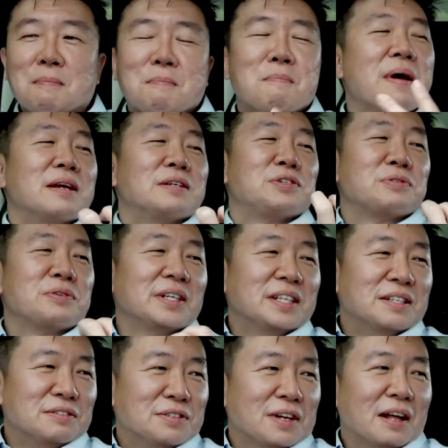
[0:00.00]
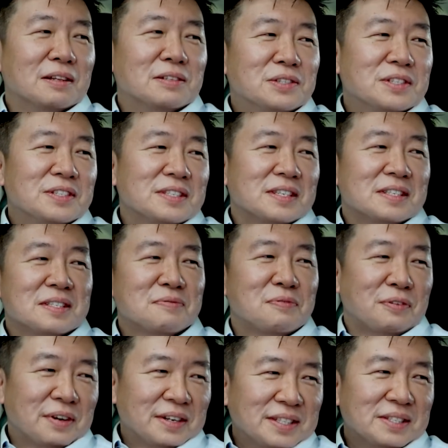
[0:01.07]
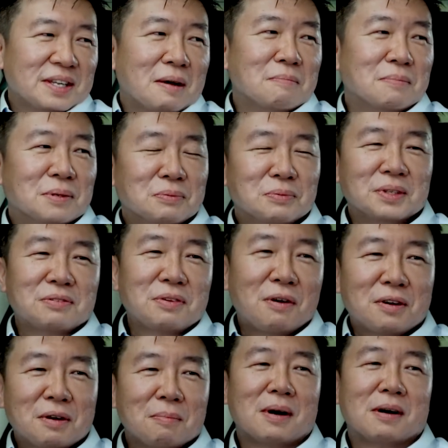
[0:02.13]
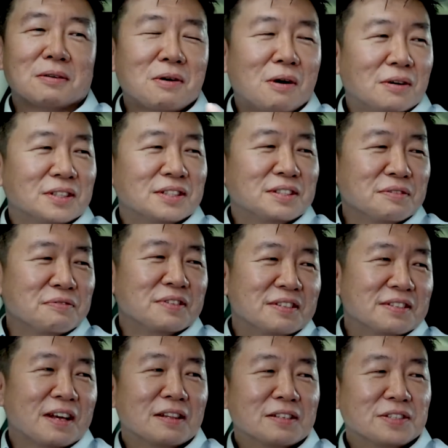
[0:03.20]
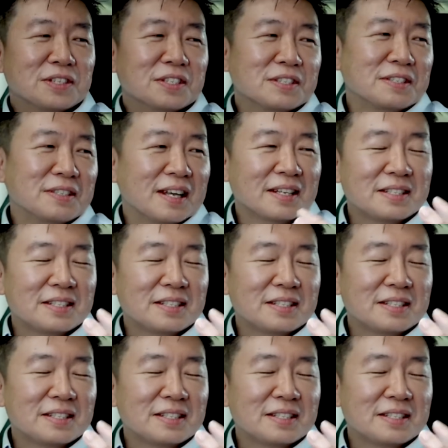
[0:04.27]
measuring intelligence, for example, we talk about cognitive intelligence.